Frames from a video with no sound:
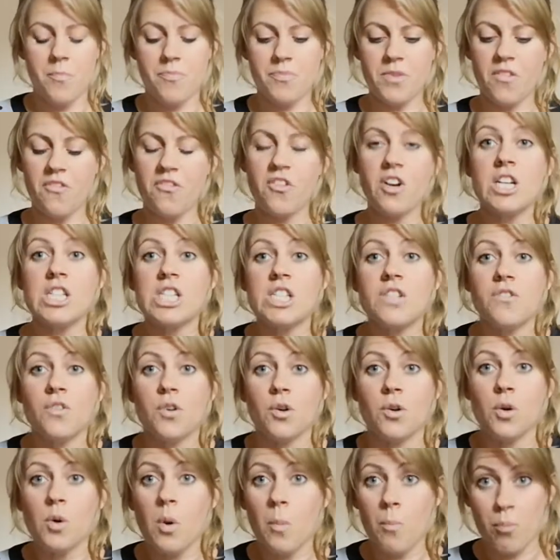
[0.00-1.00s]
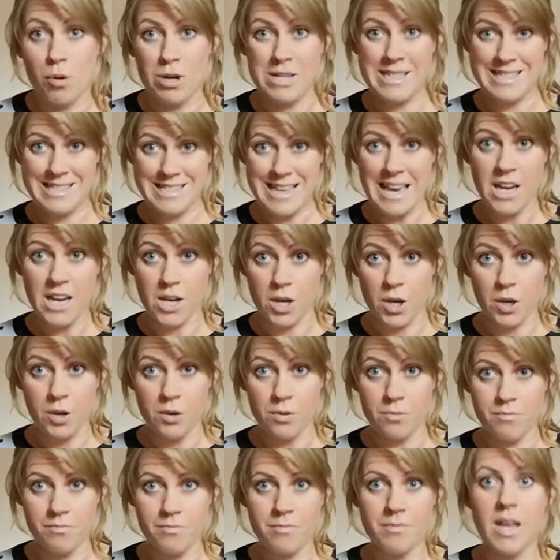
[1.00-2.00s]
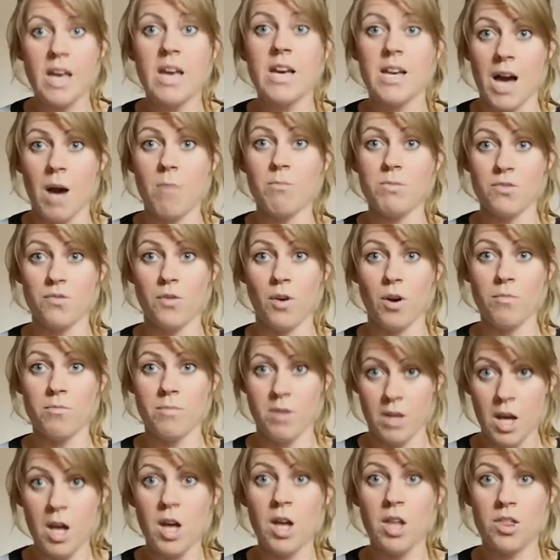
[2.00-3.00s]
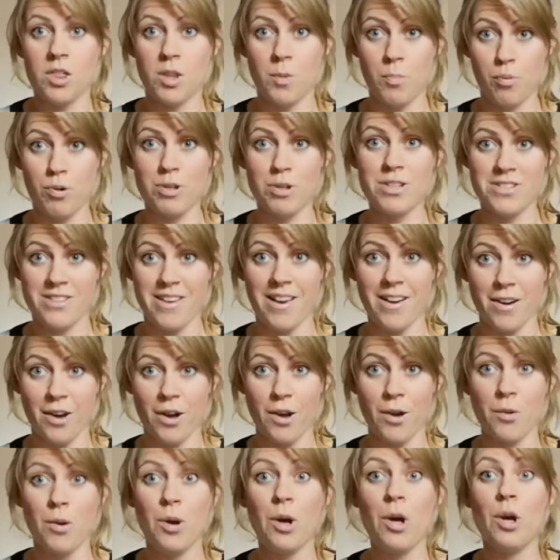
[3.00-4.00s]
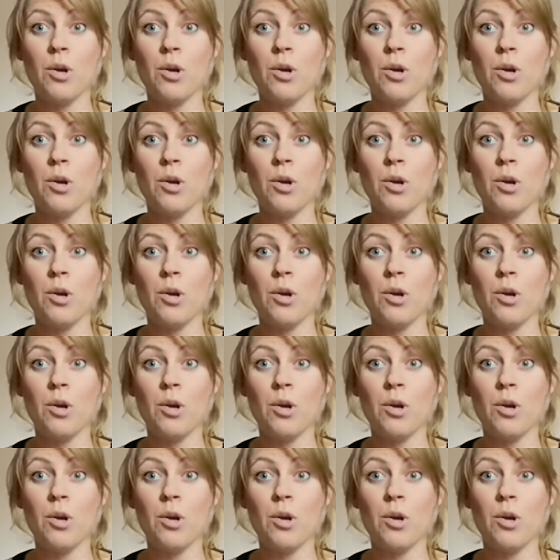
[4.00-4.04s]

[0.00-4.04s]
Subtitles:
First of all, Prosecco comes from the Prosecco